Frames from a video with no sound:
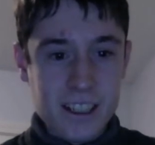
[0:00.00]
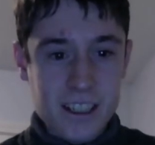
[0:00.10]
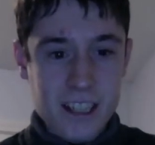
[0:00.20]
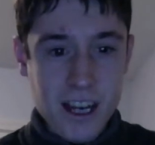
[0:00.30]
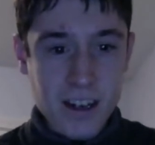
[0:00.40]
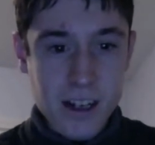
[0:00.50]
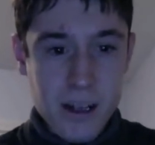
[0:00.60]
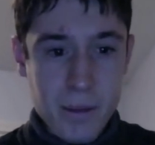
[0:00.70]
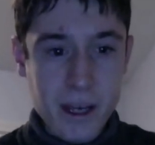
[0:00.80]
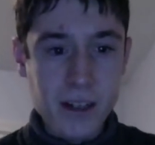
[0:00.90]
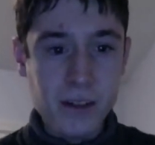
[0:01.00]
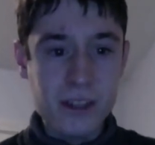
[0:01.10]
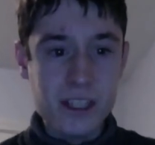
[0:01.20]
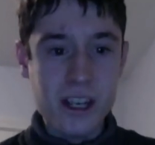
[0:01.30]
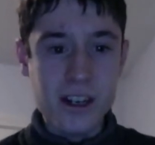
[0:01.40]
Terra, Battle for
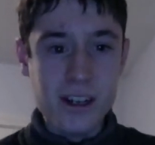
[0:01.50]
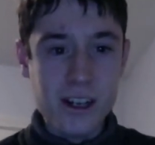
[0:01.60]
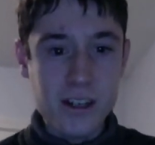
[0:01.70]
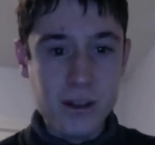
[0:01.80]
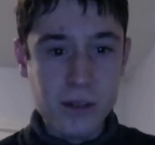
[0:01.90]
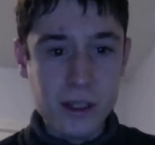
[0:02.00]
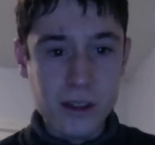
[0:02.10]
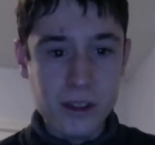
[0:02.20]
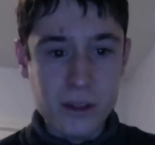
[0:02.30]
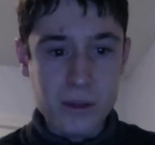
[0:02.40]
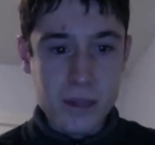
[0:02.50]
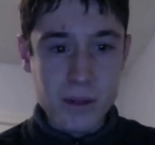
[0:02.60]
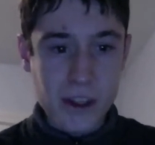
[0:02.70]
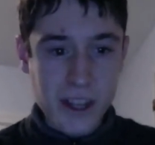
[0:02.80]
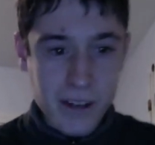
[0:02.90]
Terra. I don't recall too much
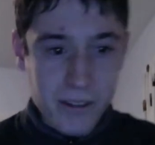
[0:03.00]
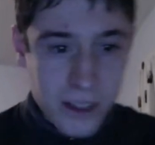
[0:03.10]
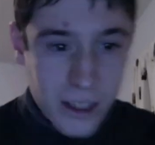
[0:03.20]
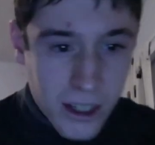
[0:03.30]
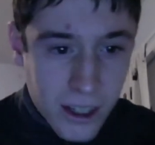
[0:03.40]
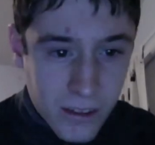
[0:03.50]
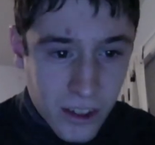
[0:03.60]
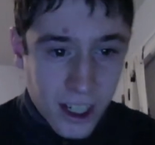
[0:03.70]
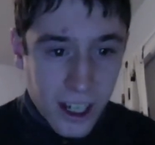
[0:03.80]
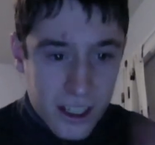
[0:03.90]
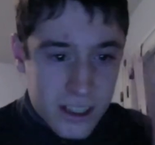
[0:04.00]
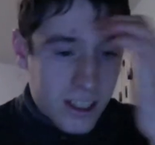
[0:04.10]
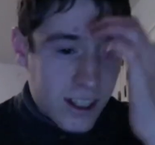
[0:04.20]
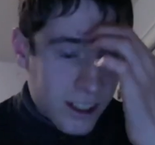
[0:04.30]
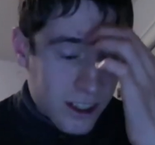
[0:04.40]
about that one, but it
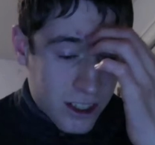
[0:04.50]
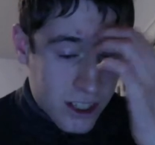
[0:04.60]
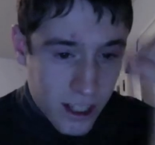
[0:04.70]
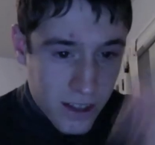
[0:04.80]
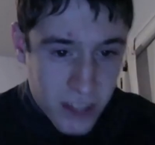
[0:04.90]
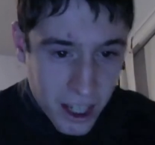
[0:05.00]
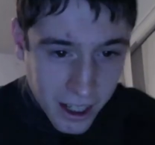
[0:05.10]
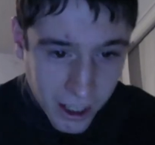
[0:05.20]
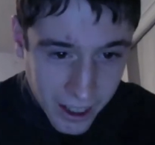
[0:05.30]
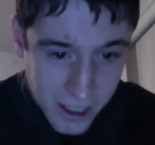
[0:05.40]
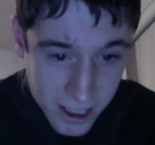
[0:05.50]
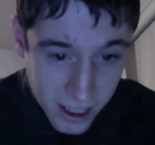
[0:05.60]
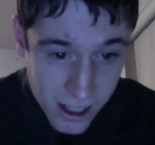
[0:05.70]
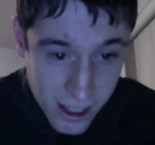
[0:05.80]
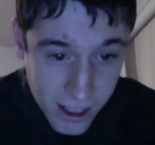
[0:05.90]
seems that I liked it.